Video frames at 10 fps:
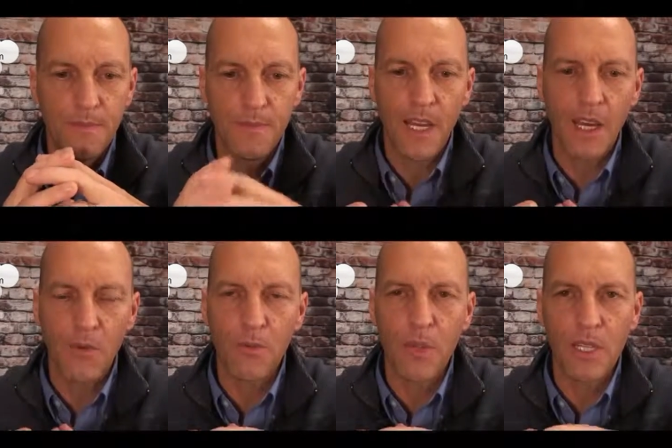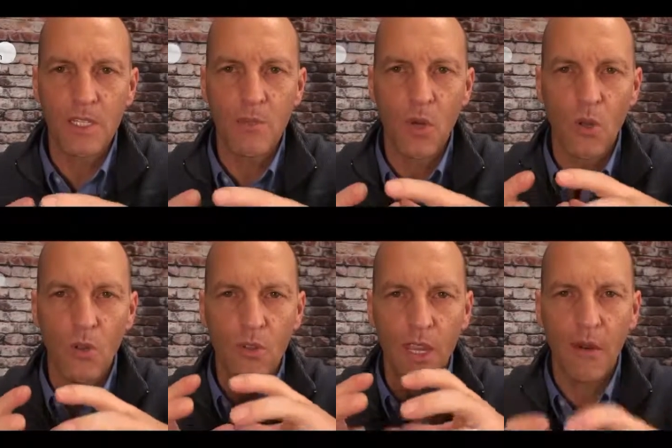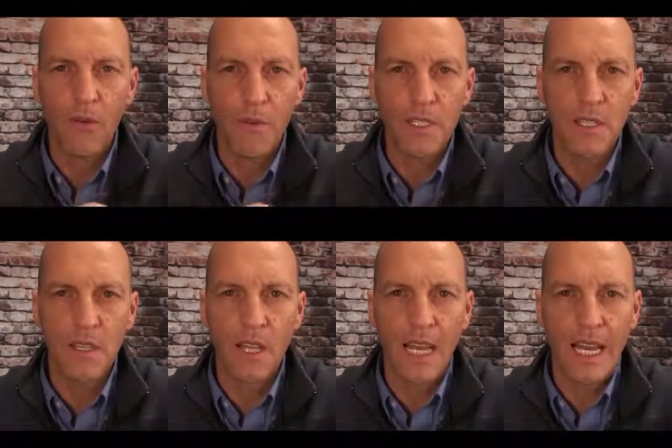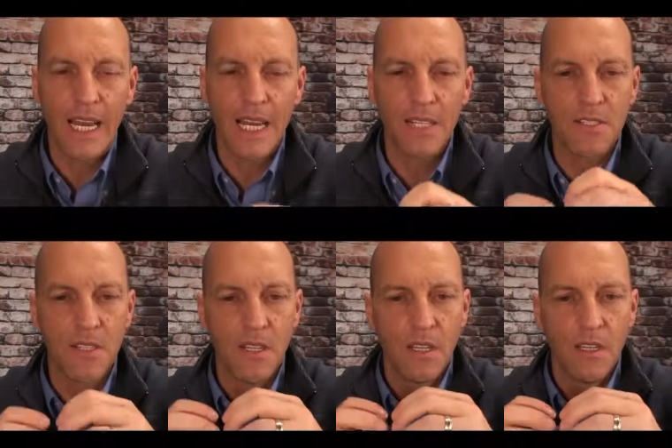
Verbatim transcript: not replaceable. You can't replace the glass.